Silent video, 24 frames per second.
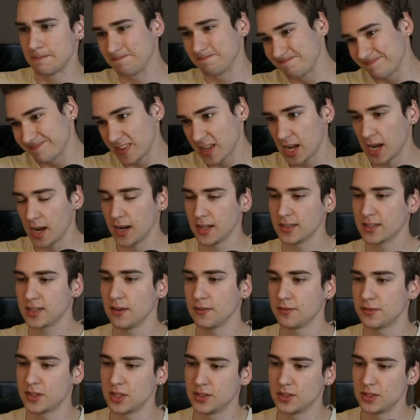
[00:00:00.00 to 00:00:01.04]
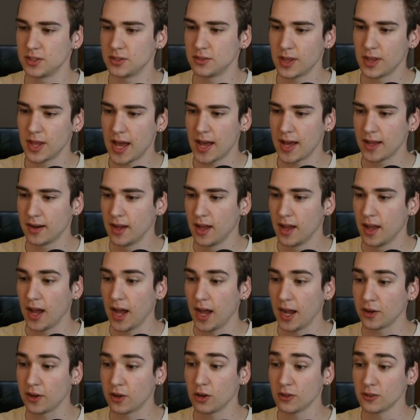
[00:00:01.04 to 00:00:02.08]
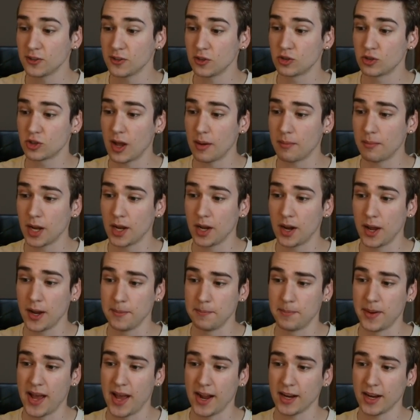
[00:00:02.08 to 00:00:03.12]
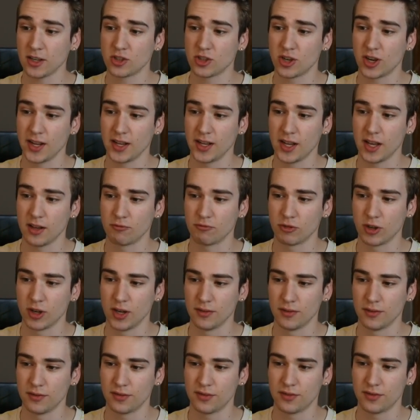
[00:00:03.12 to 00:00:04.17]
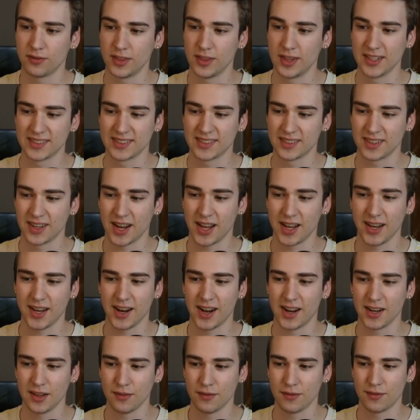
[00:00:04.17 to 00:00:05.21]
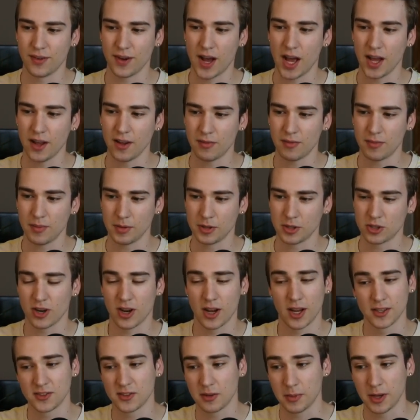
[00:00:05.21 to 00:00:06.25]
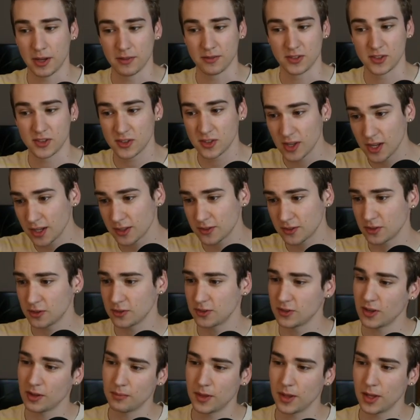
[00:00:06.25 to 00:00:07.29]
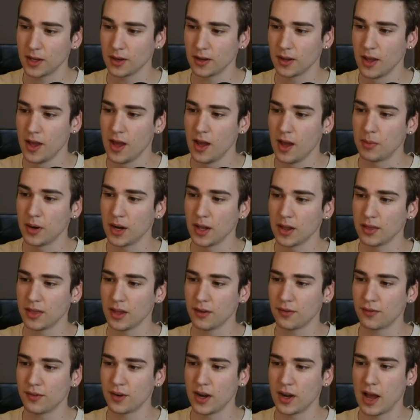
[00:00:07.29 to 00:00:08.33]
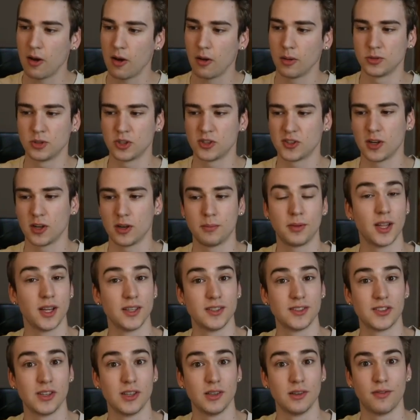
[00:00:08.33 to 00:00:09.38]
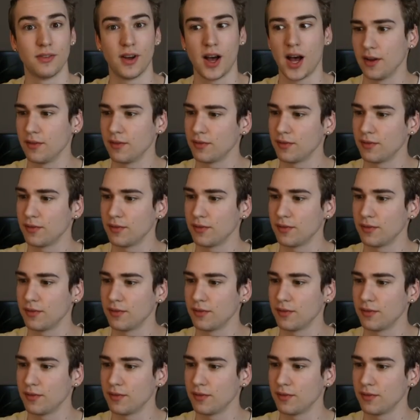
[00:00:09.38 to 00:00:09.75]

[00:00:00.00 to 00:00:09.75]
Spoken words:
Kind of tough to do that. I could also drop my knight back, try and get rid of this knight on e5. Maybe try some f6 or something. But I think for now I'm just going to play c5.